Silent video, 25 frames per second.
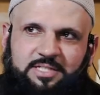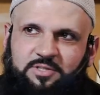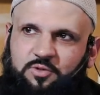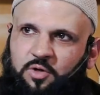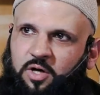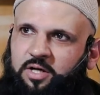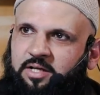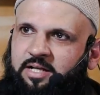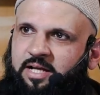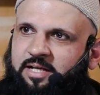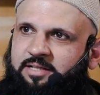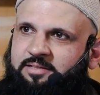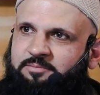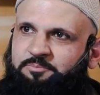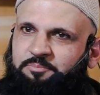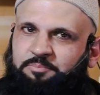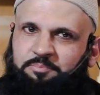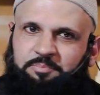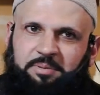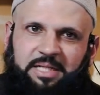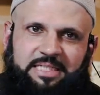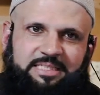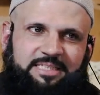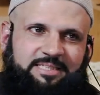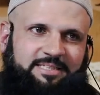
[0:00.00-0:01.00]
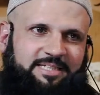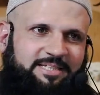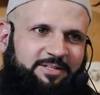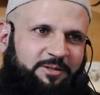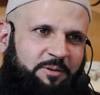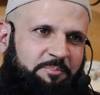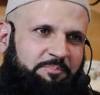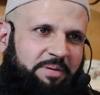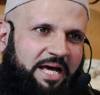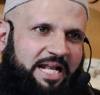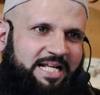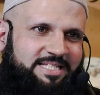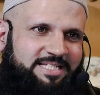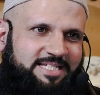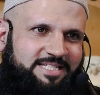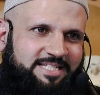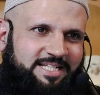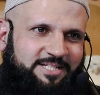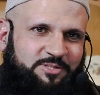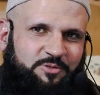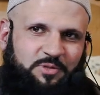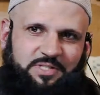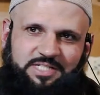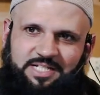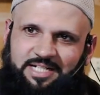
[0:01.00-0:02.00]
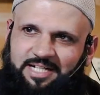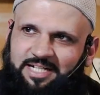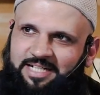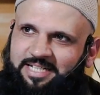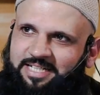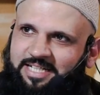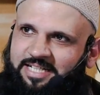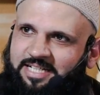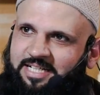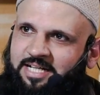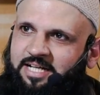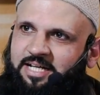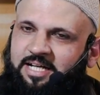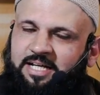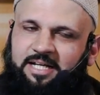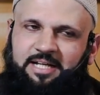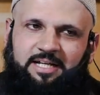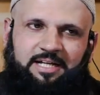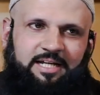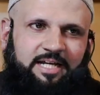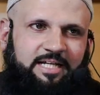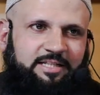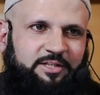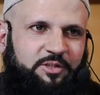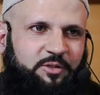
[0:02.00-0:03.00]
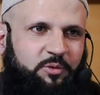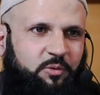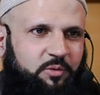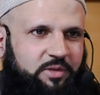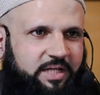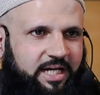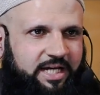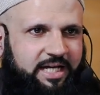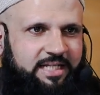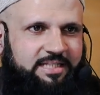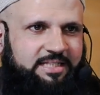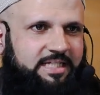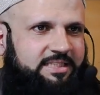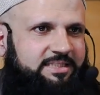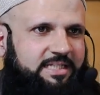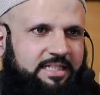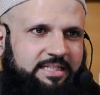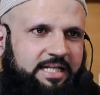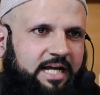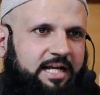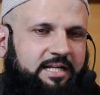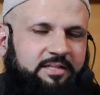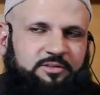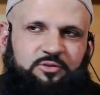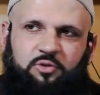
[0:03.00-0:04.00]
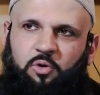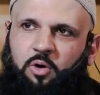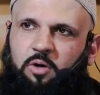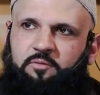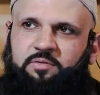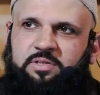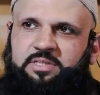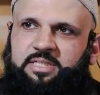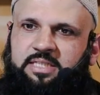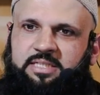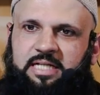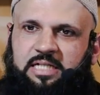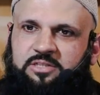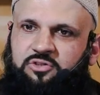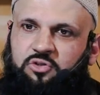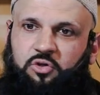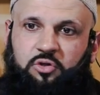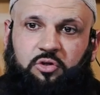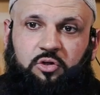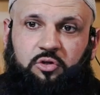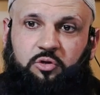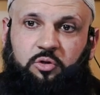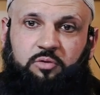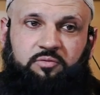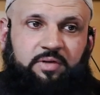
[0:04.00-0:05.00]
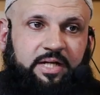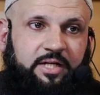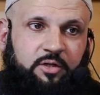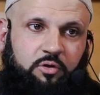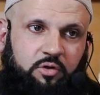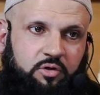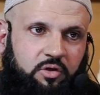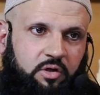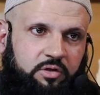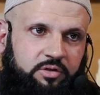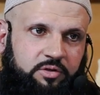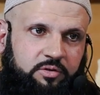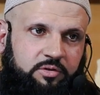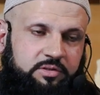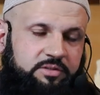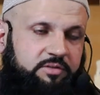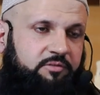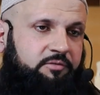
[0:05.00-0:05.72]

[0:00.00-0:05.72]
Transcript: He's got like places you know palaces in Switzerland and in the UK and things like that. So obviously that's not going to look very good on you.